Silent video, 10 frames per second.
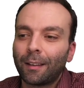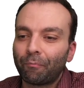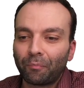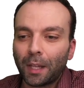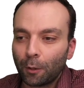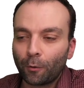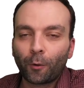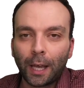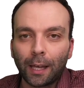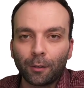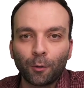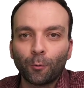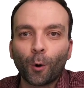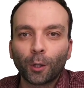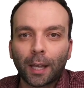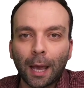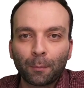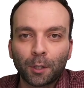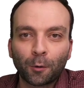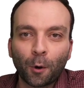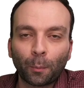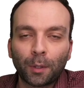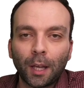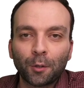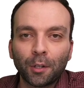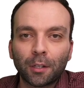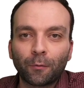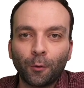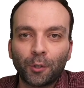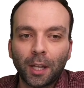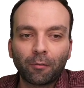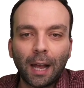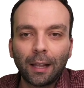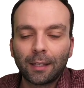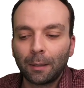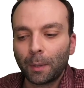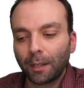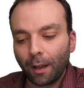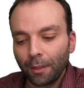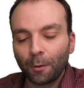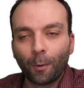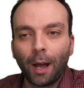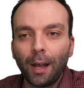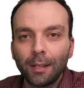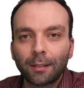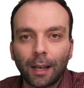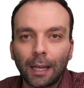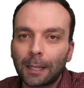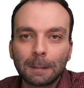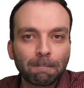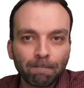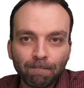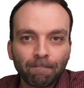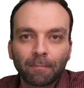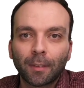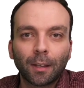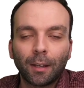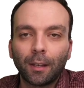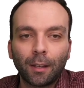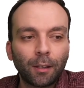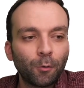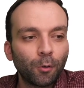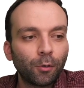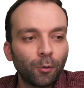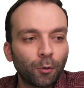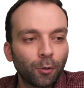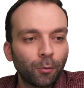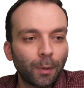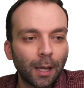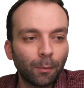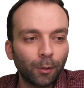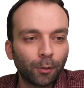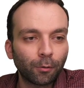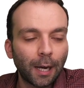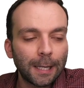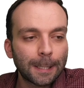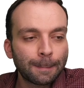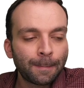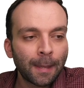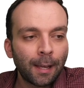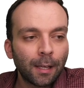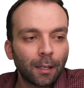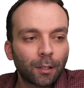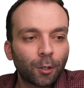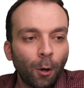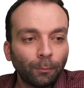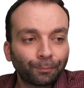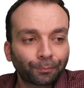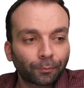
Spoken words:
then okay, you won't capture computation in its full generality. But otherwise, you should be able to, right? So